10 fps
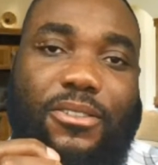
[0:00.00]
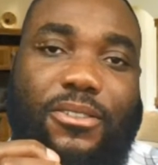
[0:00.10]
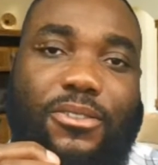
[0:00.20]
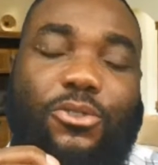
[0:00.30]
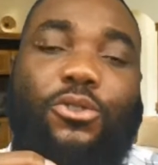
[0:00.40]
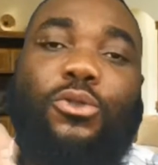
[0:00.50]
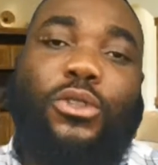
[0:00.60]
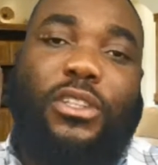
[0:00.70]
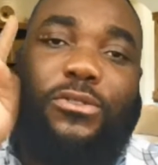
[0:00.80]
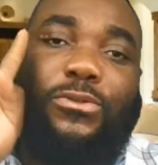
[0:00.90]
to do
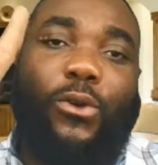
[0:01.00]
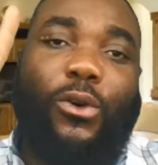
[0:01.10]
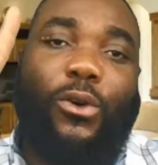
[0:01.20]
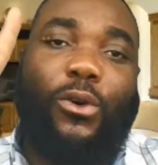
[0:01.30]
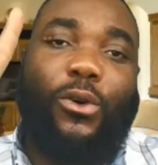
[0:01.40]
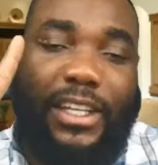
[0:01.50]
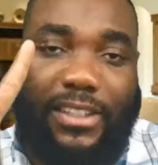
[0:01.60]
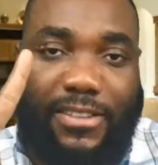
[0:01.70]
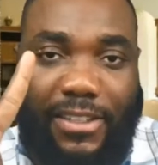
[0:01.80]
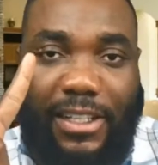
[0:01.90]
these 4 things
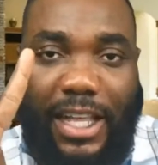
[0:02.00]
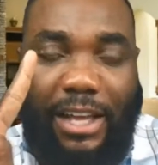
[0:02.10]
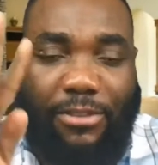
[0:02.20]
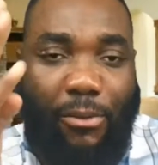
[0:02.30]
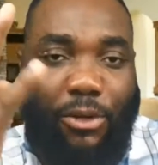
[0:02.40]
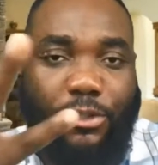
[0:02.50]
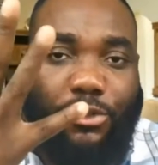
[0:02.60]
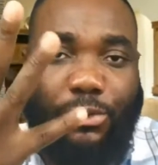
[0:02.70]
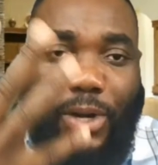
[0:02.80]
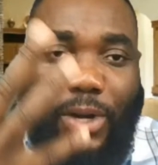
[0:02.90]
in life. I want you to
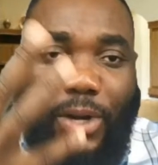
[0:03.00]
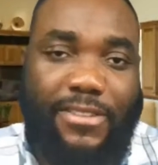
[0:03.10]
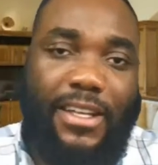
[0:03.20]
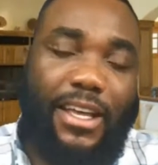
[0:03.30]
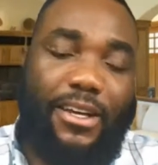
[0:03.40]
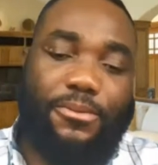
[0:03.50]
write this down.